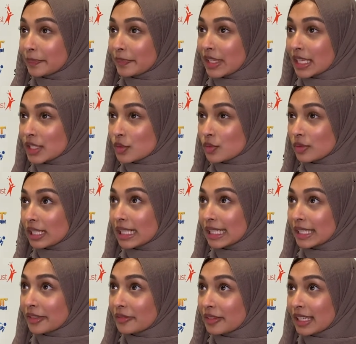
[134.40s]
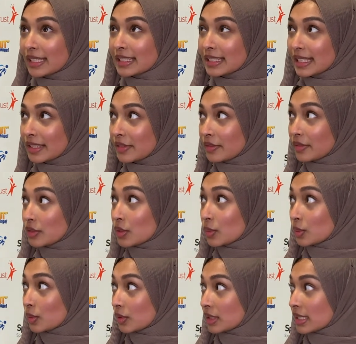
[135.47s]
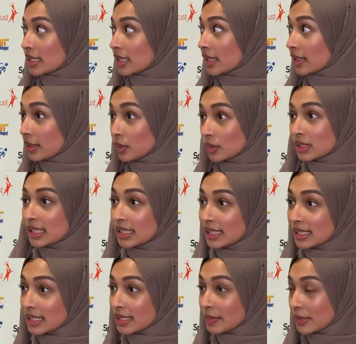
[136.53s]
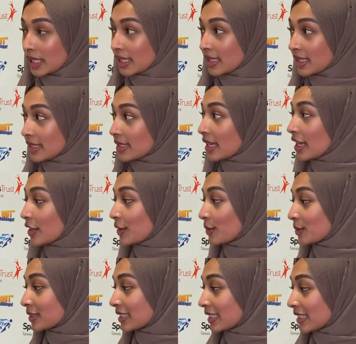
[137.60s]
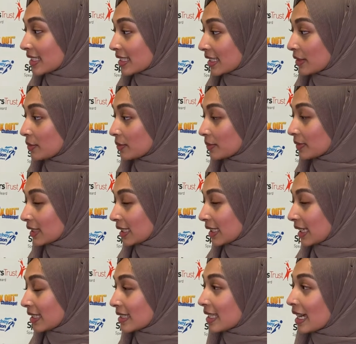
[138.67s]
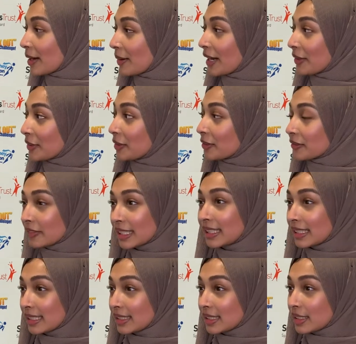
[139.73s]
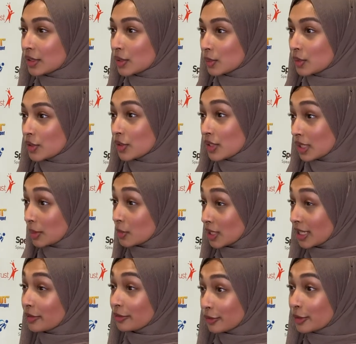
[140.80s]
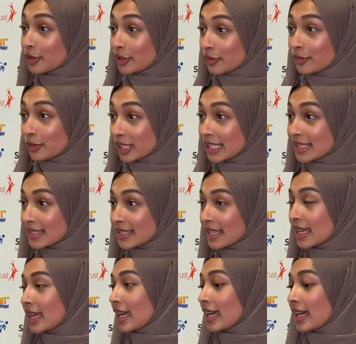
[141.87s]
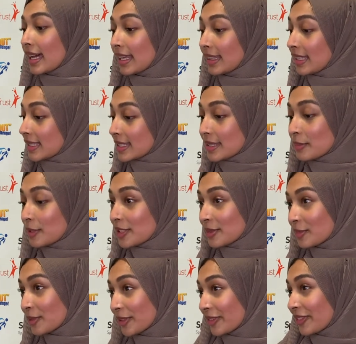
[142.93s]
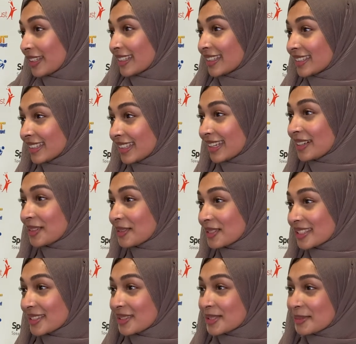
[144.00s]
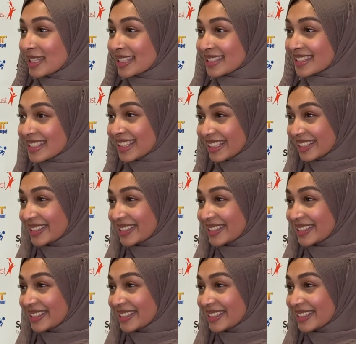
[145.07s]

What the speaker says: it's really effective towards the audience, because the audience can tell how you're feeling towards your subject through your voice, and that's the most important thing that you can get across in your speech.